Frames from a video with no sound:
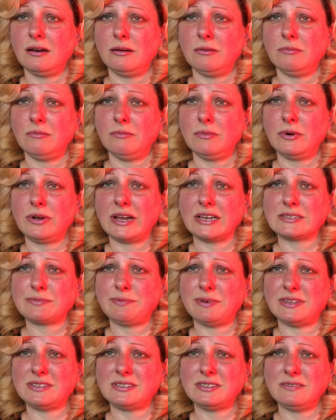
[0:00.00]
more
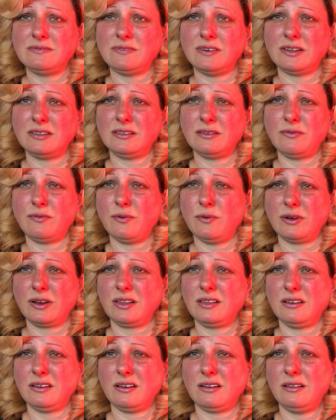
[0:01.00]
expensive one, the
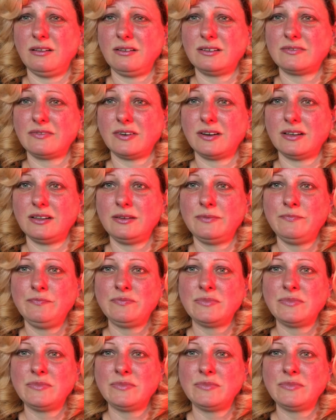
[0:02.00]
$40 one.